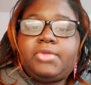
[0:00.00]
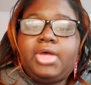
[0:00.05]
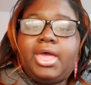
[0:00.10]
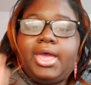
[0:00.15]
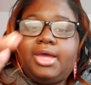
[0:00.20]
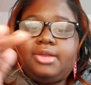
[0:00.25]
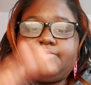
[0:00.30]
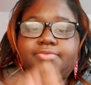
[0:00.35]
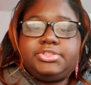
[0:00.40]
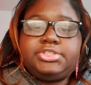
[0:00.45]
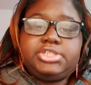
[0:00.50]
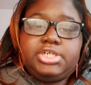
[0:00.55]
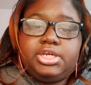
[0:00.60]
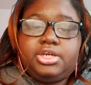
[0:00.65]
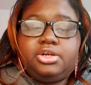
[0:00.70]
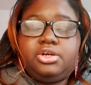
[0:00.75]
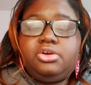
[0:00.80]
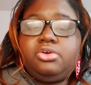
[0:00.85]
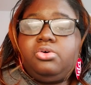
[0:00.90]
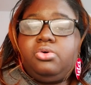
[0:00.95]
out of a
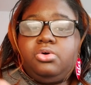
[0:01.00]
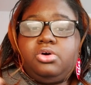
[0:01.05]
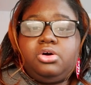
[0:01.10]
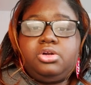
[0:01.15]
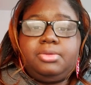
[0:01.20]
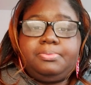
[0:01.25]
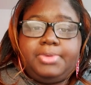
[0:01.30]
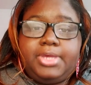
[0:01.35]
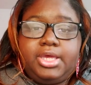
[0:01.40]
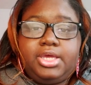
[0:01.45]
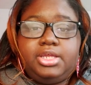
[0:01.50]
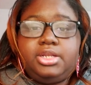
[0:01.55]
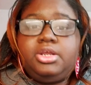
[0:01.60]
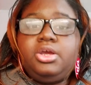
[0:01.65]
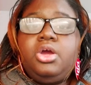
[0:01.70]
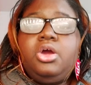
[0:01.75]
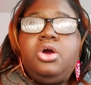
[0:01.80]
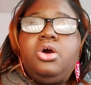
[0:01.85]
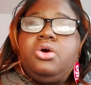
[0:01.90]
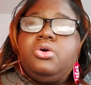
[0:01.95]
chair or on a bed
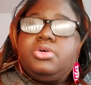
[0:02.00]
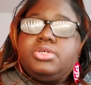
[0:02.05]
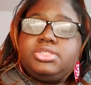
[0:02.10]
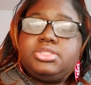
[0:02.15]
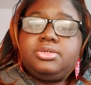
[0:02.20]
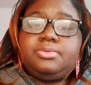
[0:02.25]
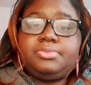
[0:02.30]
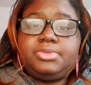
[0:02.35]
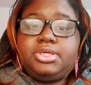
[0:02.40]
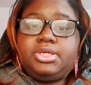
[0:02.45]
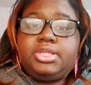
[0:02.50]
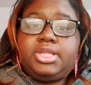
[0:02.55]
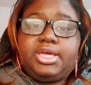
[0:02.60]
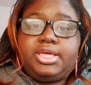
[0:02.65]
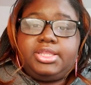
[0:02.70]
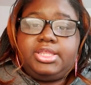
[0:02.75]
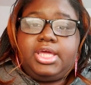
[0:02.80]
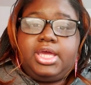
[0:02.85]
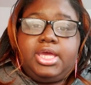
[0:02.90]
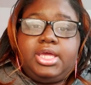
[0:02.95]
or something
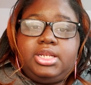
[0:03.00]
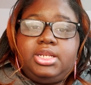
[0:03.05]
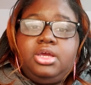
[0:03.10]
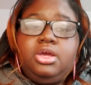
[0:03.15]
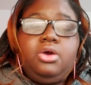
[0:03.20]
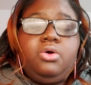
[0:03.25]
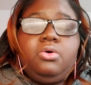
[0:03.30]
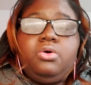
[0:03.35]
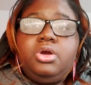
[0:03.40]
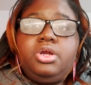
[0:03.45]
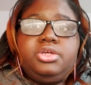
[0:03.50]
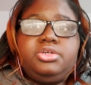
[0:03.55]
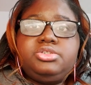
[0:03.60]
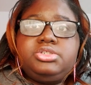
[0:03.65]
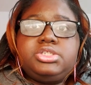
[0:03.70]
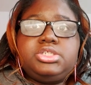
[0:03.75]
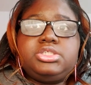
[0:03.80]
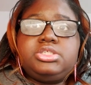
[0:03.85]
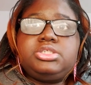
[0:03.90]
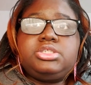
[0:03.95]
like that, or you
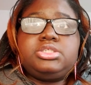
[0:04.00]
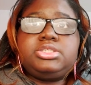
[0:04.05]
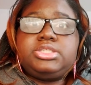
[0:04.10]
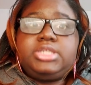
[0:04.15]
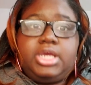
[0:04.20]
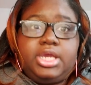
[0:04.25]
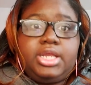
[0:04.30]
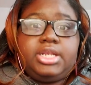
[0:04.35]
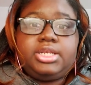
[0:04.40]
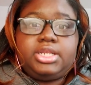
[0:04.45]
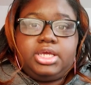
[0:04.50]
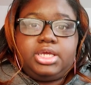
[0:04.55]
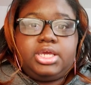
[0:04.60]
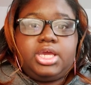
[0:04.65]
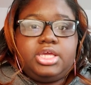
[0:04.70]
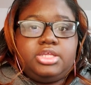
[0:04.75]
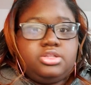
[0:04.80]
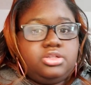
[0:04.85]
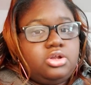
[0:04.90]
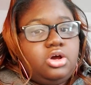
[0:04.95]
just standing
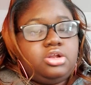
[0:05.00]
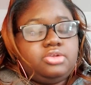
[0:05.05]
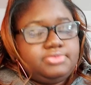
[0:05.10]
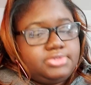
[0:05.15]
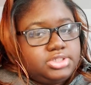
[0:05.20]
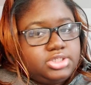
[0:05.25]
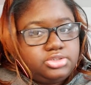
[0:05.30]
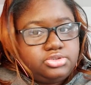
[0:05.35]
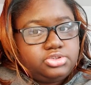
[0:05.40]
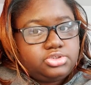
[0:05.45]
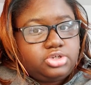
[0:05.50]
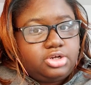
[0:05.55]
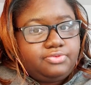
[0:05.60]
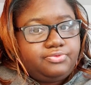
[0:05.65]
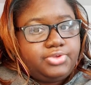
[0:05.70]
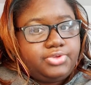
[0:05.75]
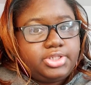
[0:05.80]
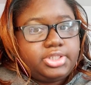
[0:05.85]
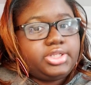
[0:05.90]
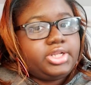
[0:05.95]
and all of a sudden you start
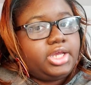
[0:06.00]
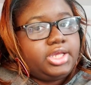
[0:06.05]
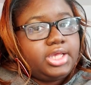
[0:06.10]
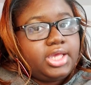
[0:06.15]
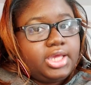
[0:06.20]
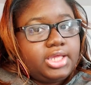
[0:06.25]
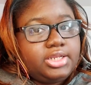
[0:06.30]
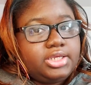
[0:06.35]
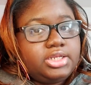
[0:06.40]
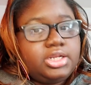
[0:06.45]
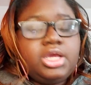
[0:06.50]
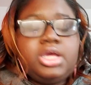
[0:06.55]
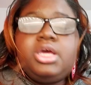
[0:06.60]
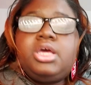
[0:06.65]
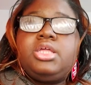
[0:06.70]
feeling lightheaded,